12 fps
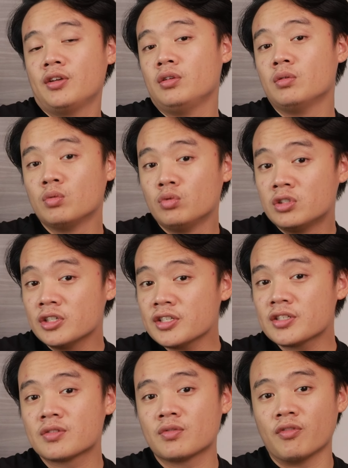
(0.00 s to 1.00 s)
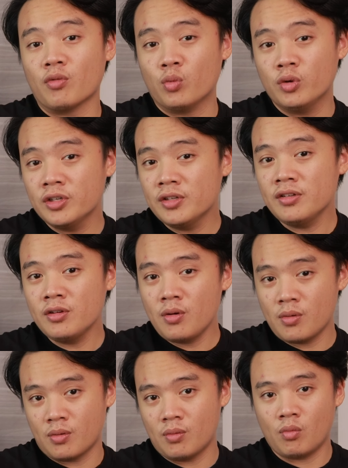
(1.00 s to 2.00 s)
You just wouldn't
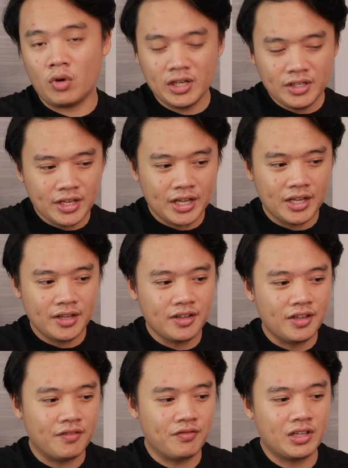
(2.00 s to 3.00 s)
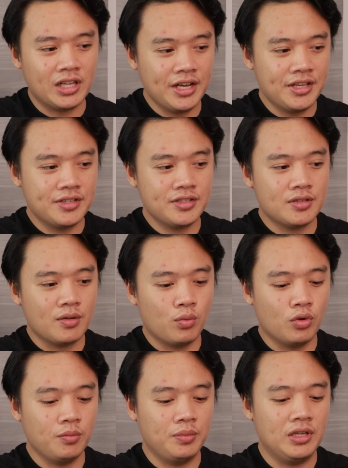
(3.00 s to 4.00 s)
know one day if clients
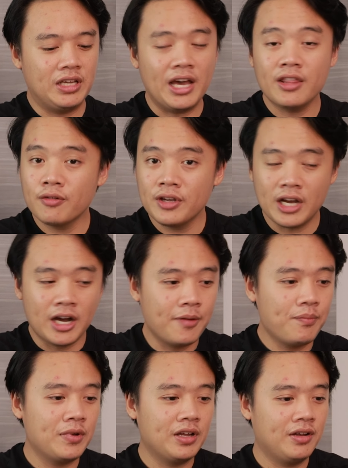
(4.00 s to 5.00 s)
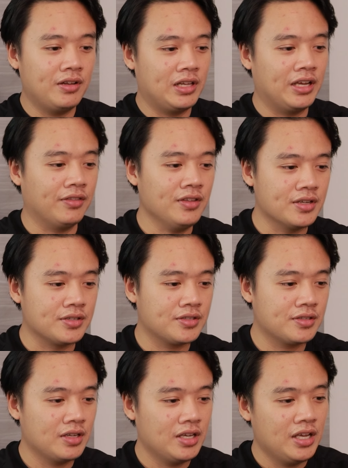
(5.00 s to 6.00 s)
would be gathering up like
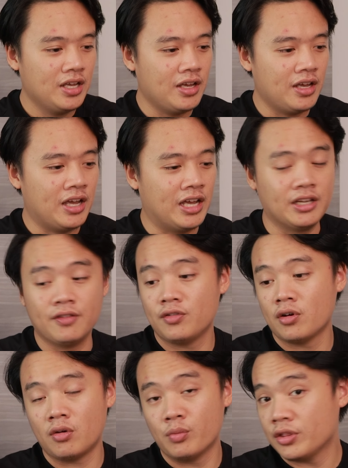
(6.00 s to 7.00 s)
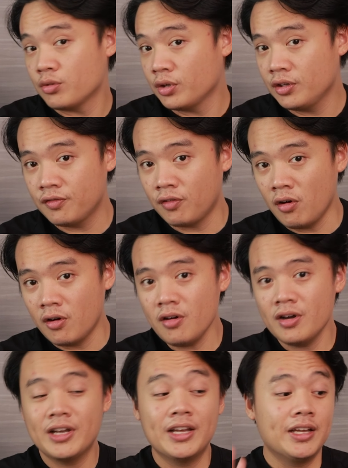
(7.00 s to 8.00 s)
this. And if you're with
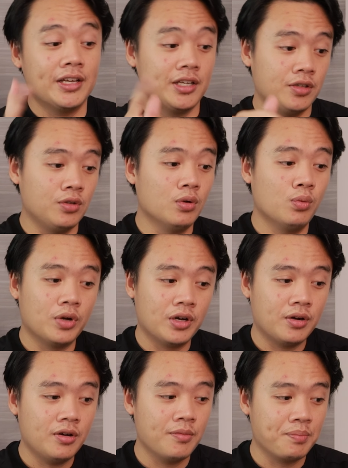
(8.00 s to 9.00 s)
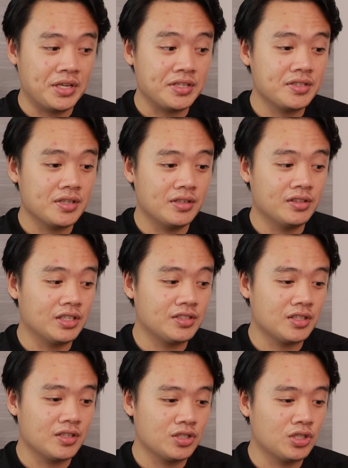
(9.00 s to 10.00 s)
24, you will miss
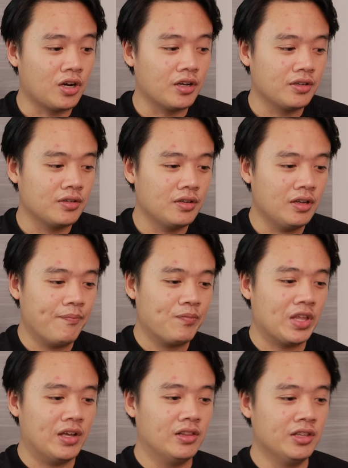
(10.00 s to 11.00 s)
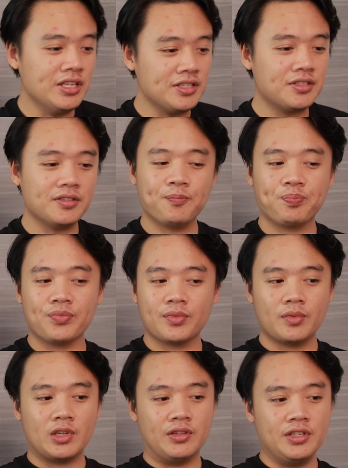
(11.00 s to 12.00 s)
this shot. This,
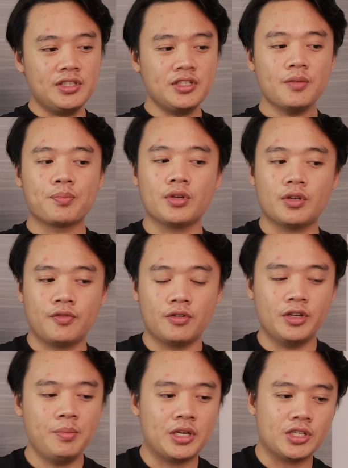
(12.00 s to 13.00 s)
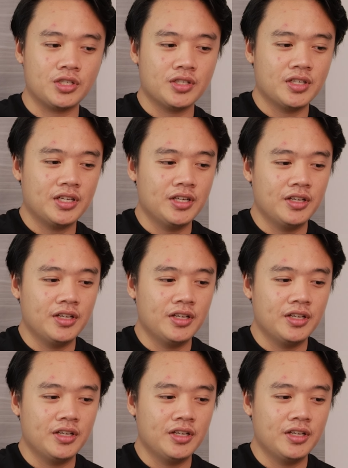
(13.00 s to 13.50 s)
this is a beautiful image.